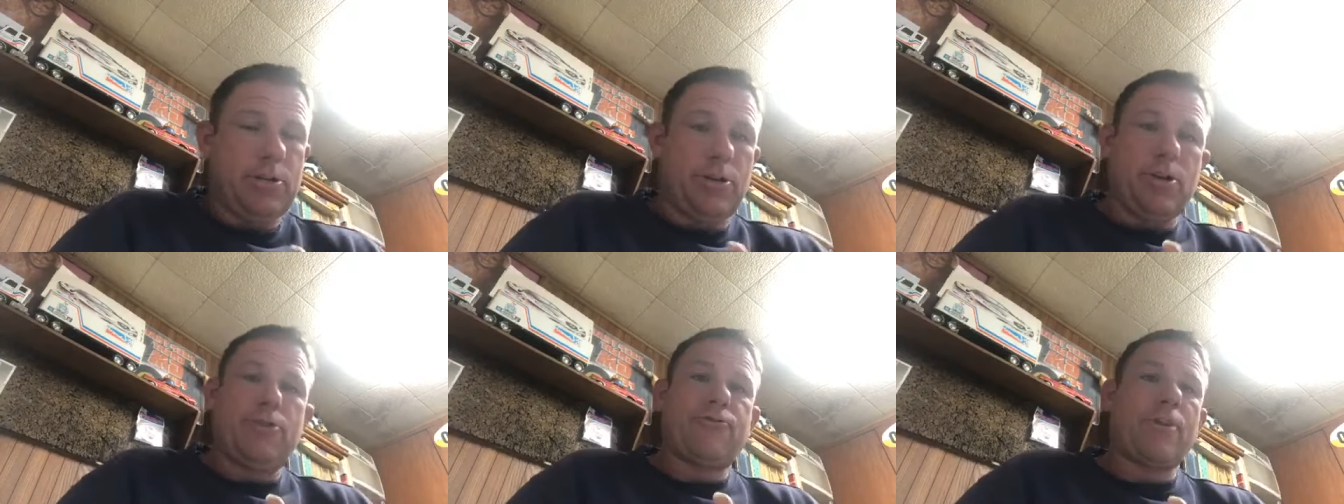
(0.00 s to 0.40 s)

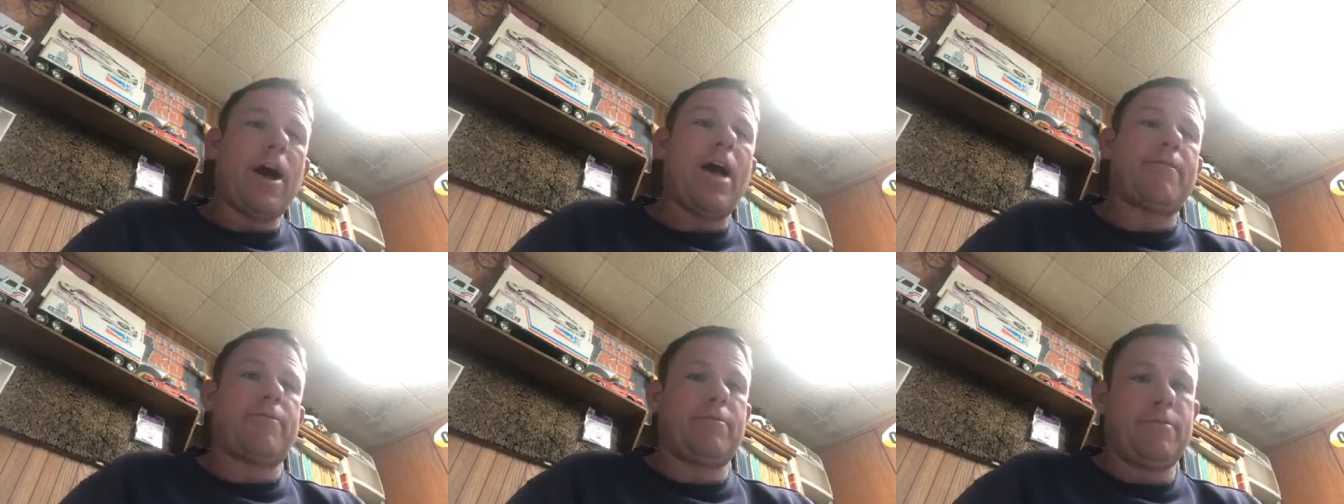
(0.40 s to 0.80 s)
Good
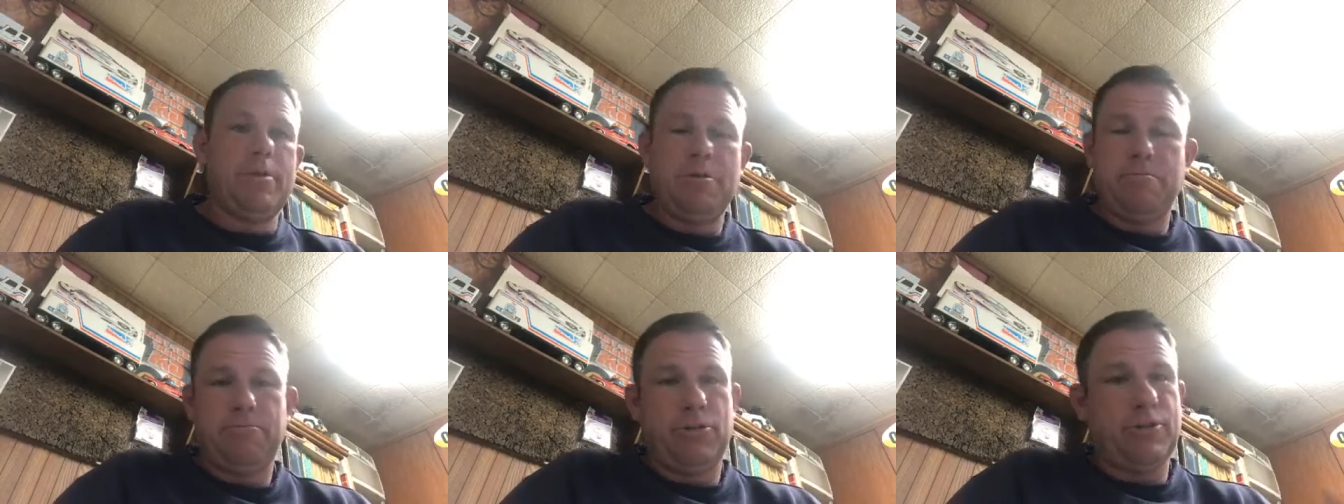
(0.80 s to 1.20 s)
driver,
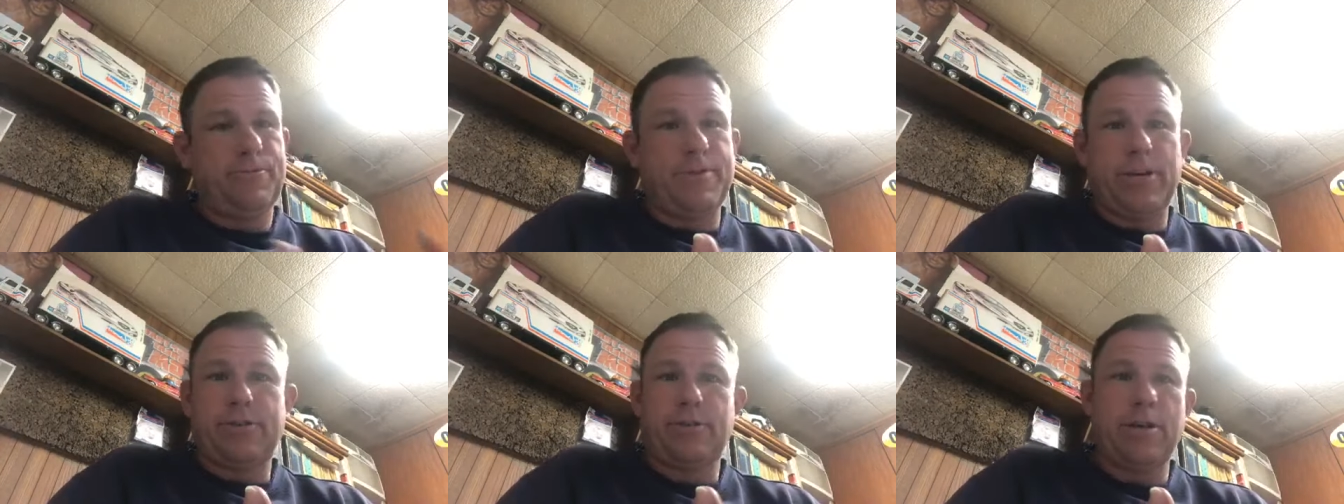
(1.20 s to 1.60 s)
just
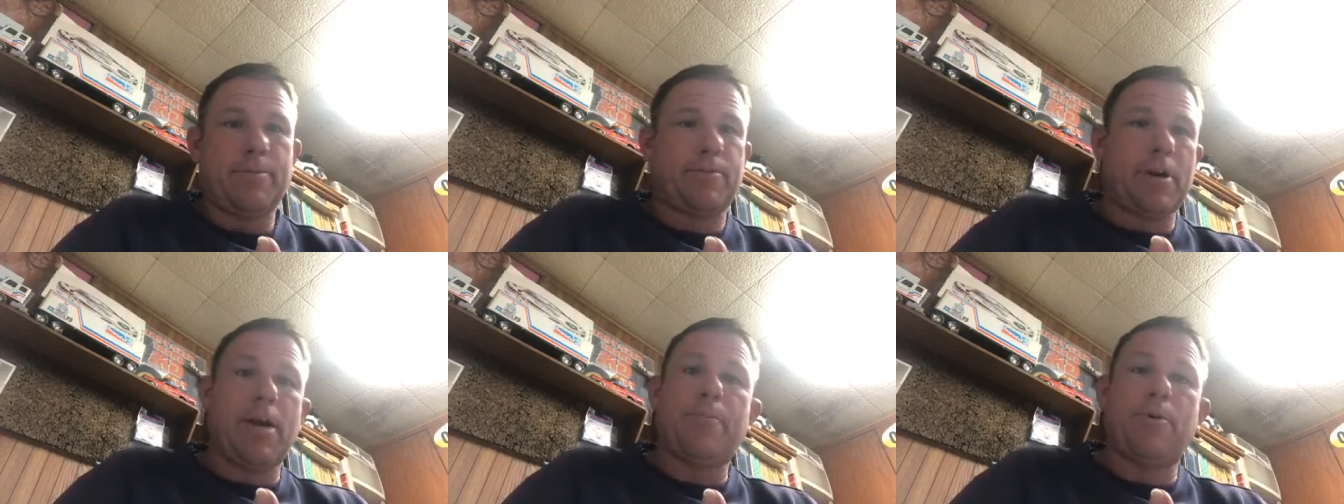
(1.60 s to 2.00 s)
fixing
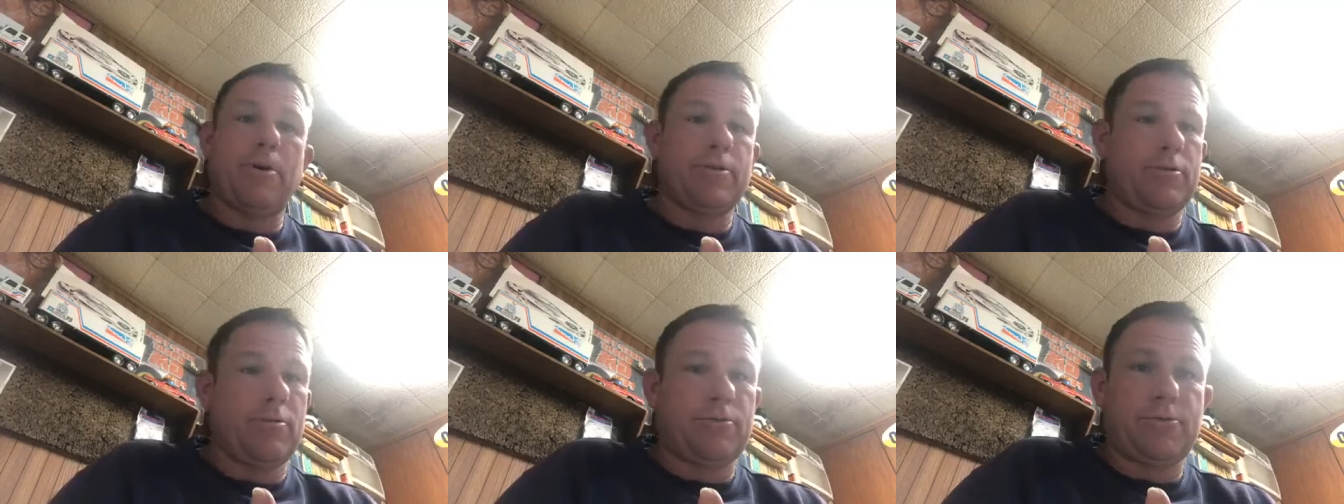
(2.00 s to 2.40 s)
up
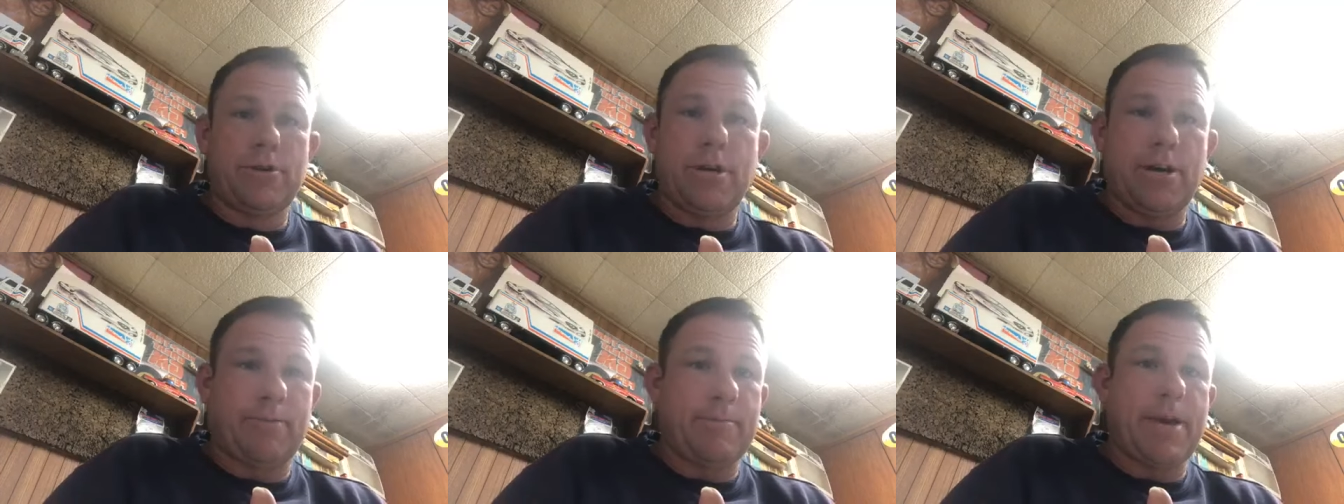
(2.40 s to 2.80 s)
grandpa's old
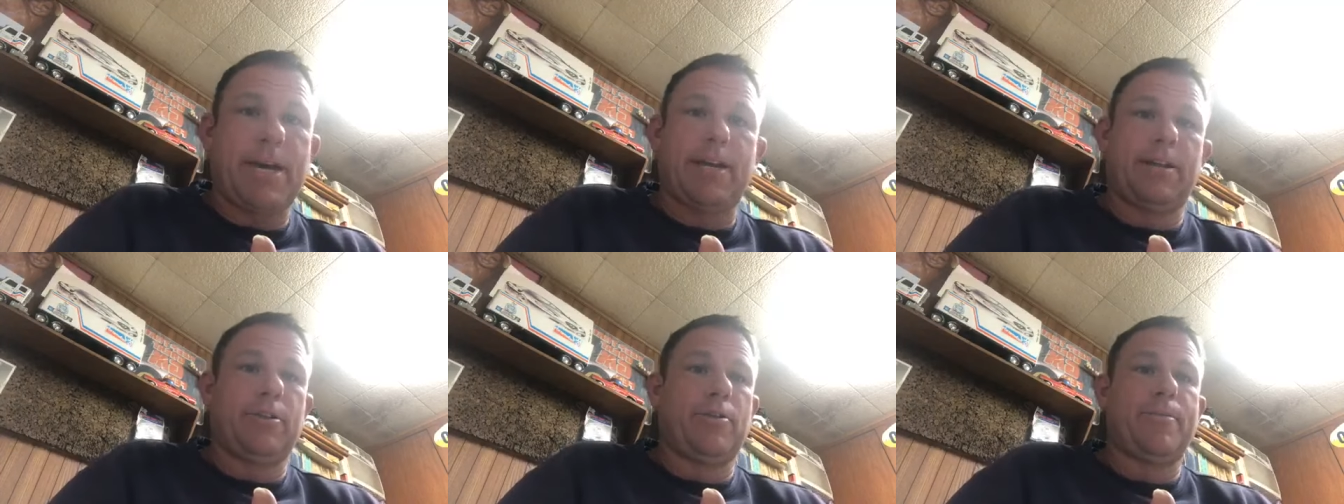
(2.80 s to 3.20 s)
truck,
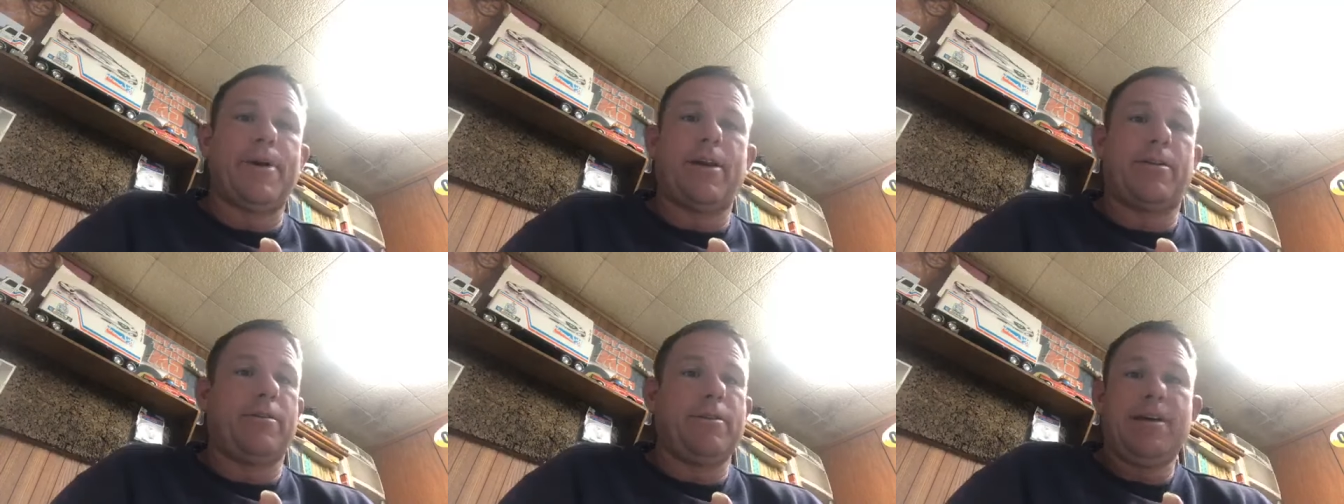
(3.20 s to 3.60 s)
making it a little
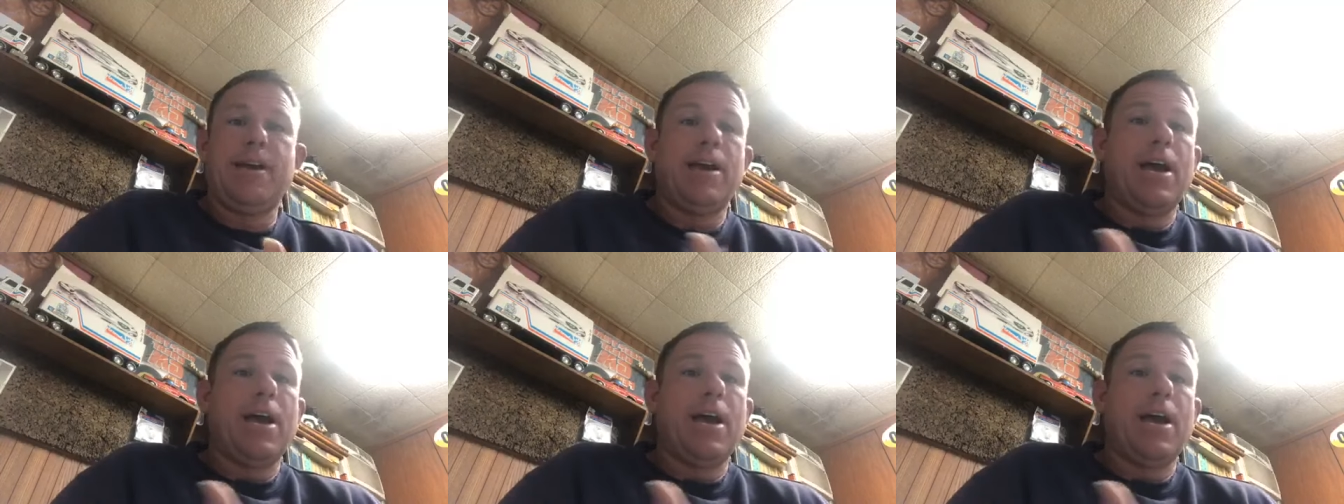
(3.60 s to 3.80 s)
better.